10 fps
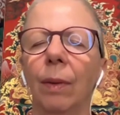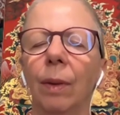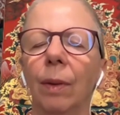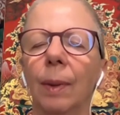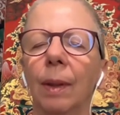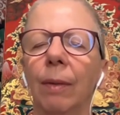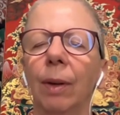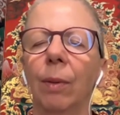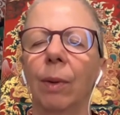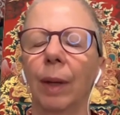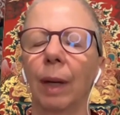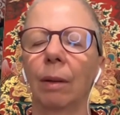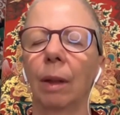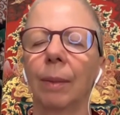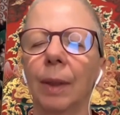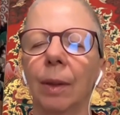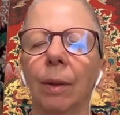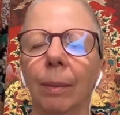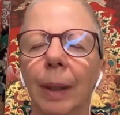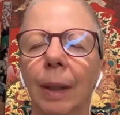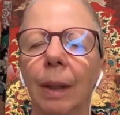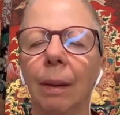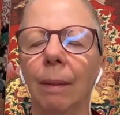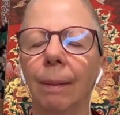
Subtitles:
because we never know what the outcome is going to be.